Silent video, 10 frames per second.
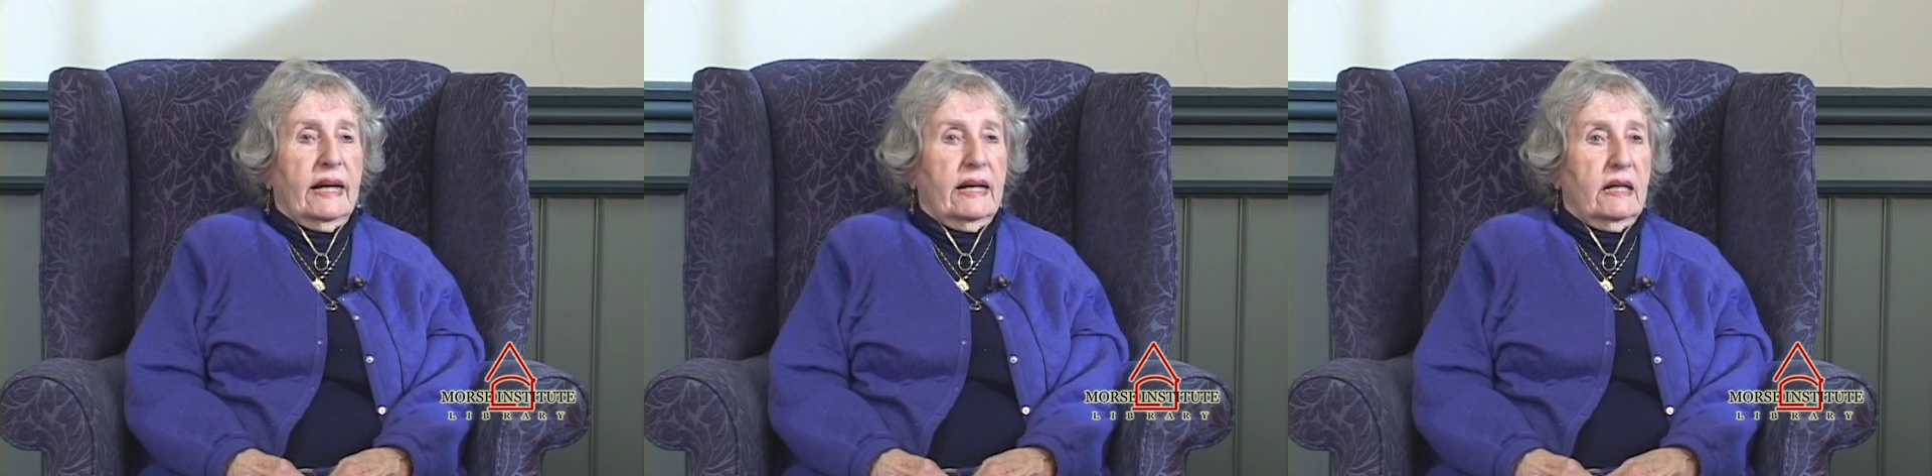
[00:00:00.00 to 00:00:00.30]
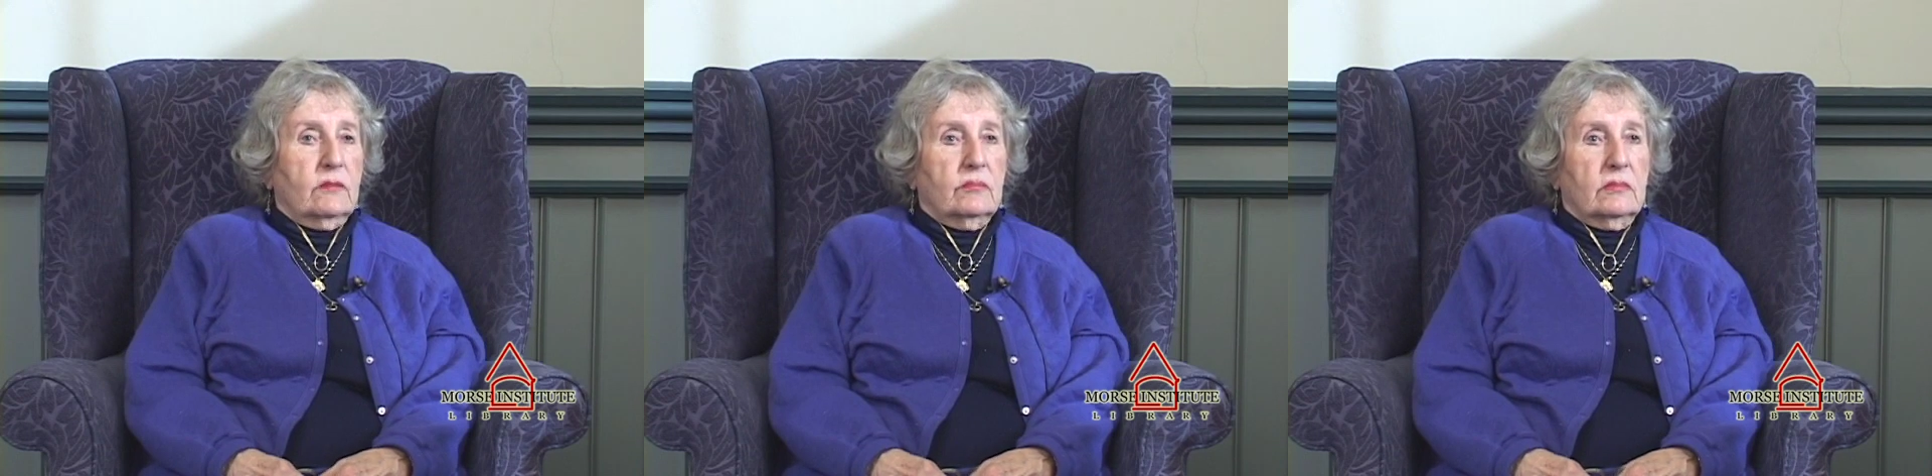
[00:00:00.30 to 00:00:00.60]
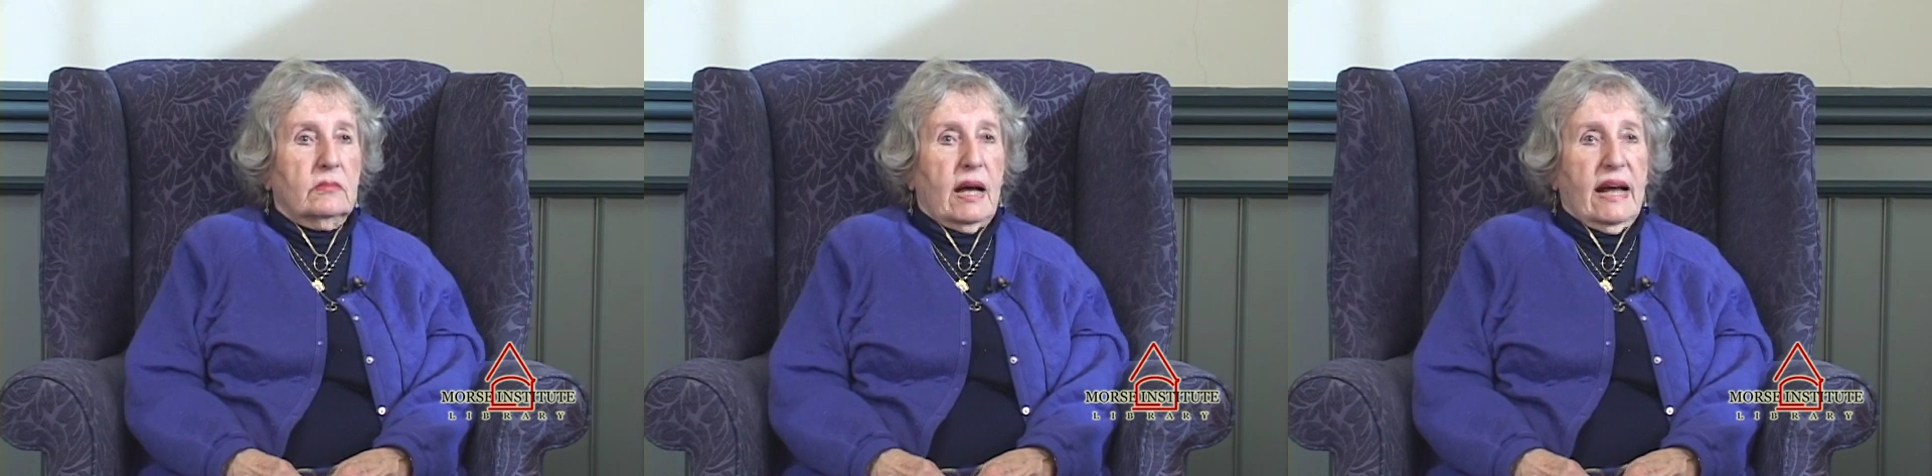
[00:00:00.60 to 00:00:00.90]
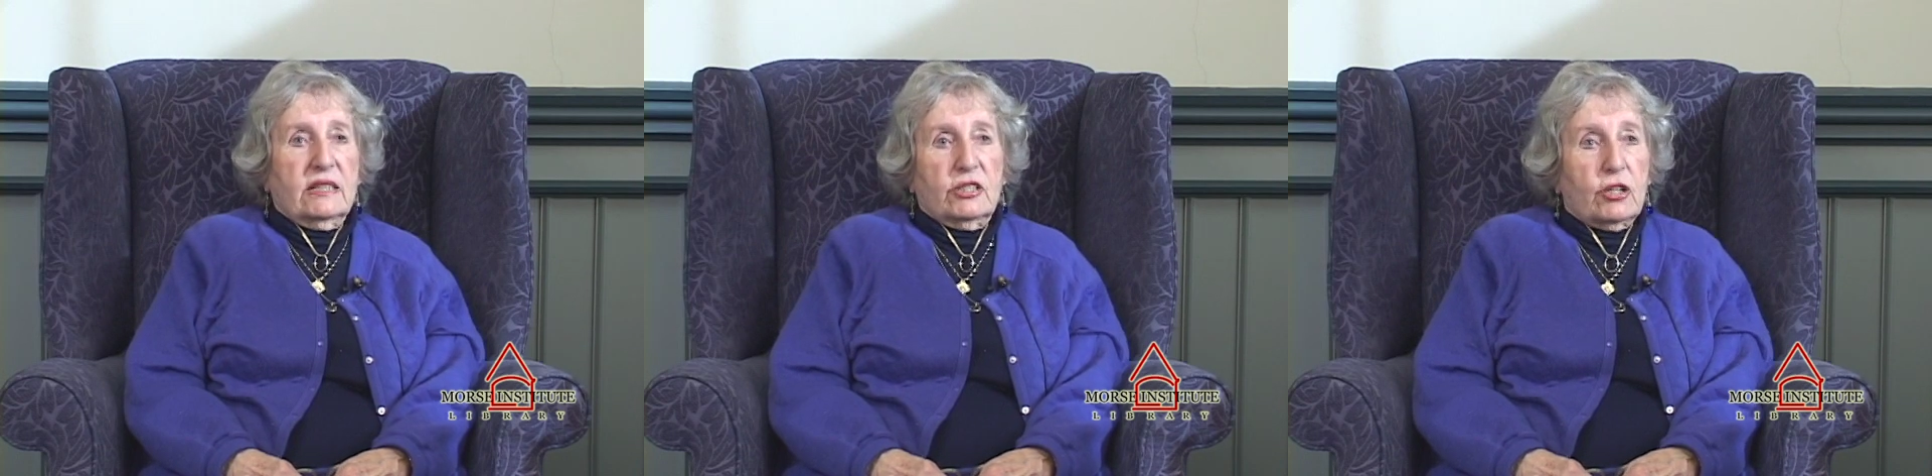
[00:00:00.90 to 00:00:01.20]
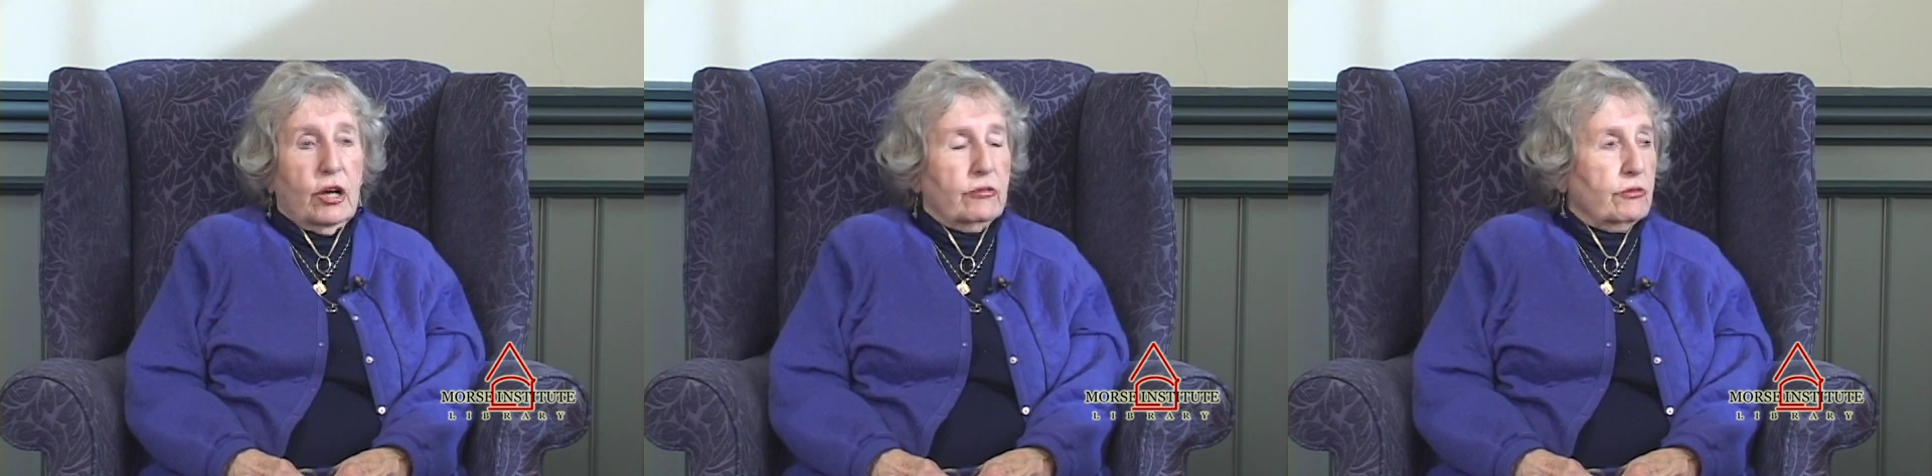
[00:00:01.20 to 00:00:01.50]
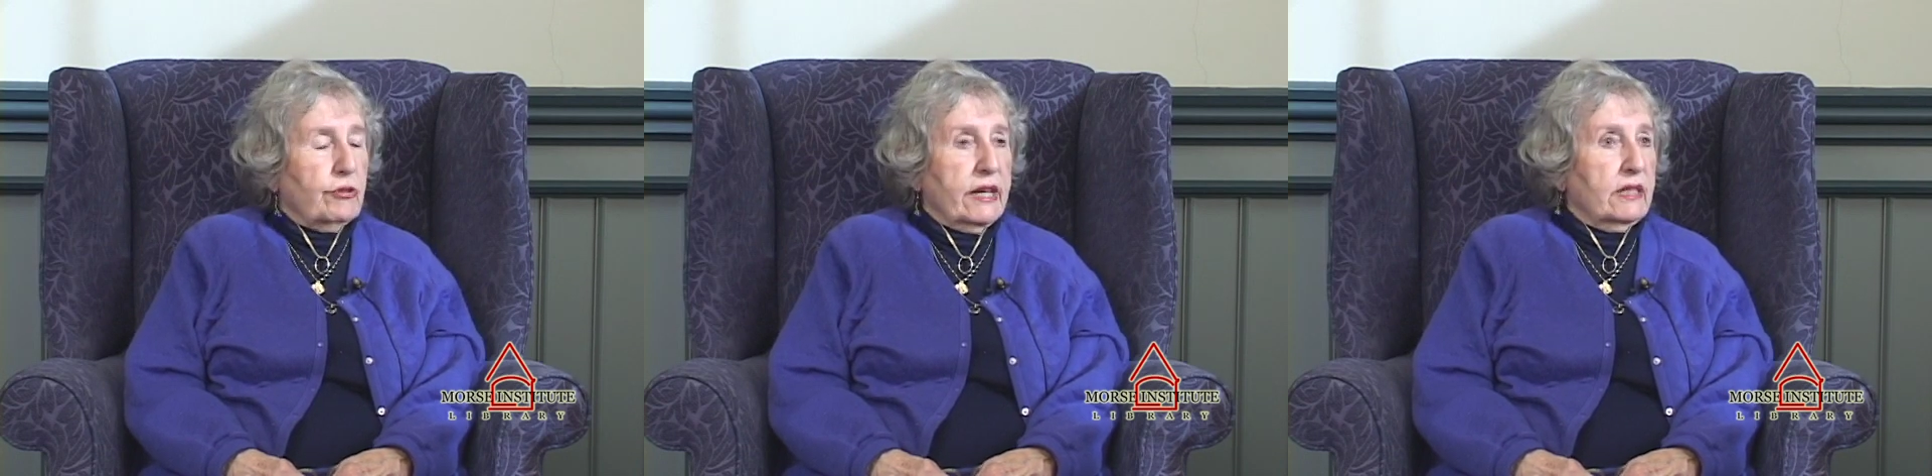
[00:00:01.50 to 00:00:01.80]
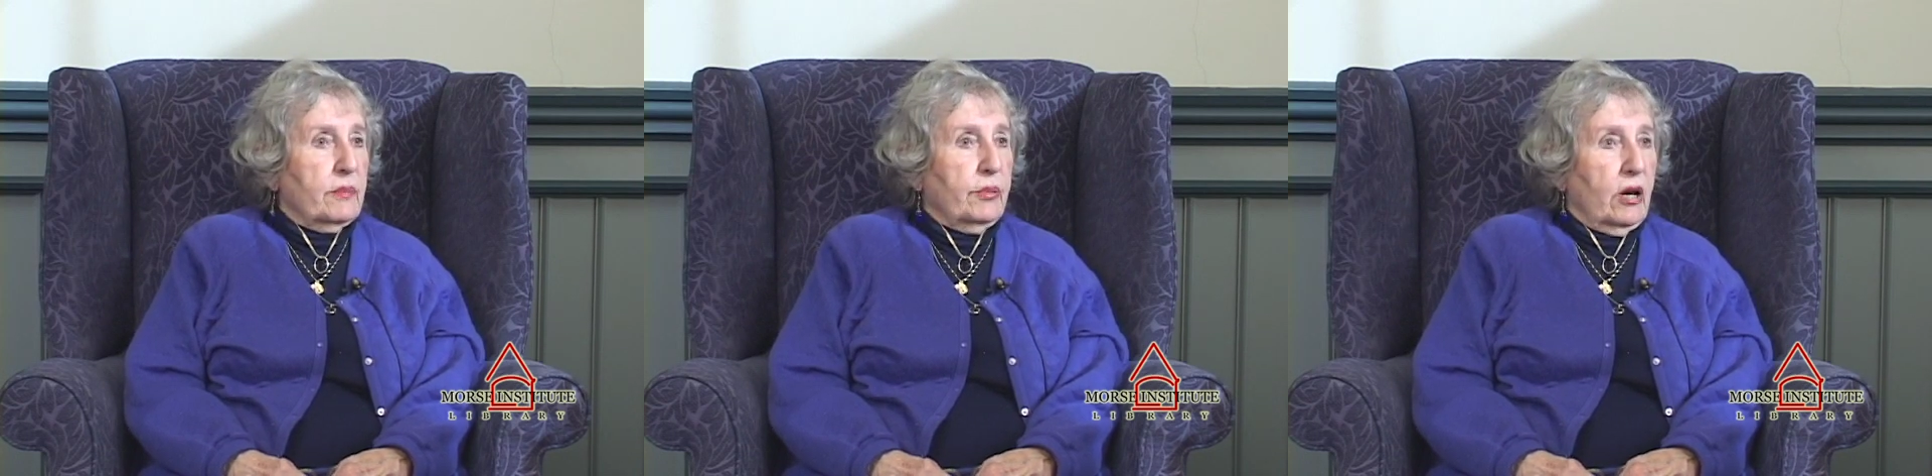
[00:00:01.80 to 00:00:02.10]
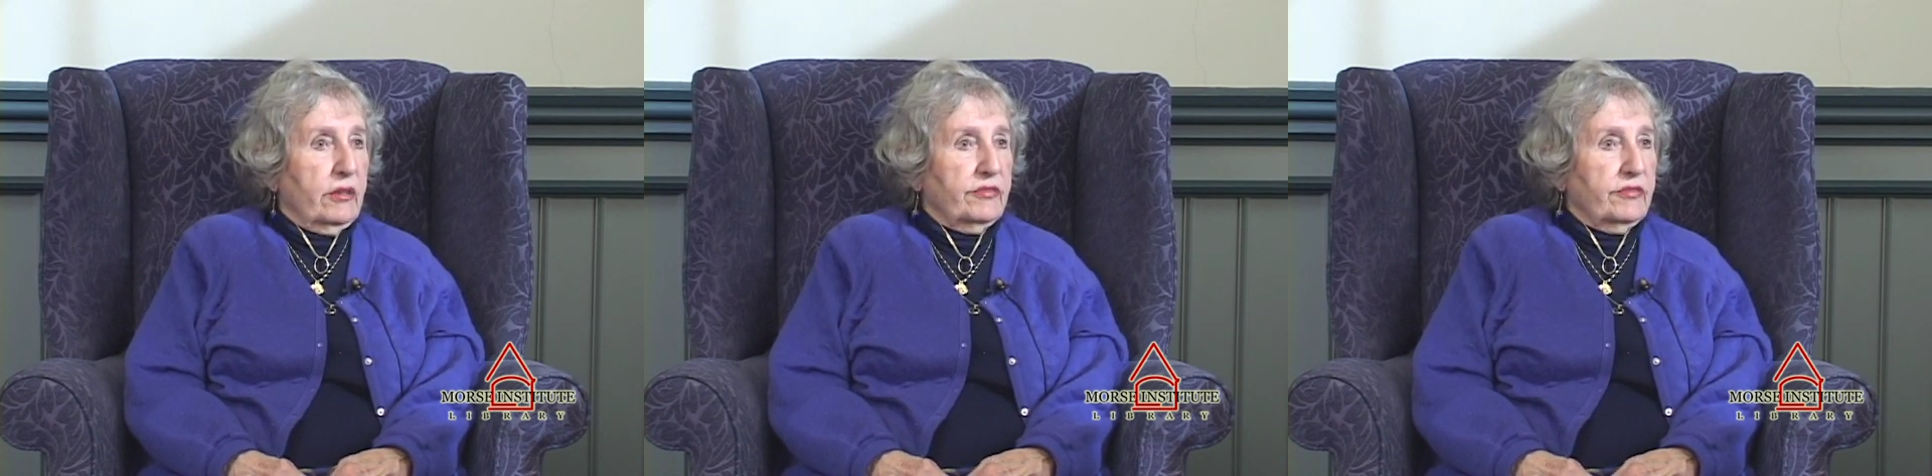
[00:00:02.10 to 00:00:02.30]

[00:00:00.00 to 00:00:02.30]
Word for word: Um, I saw a write up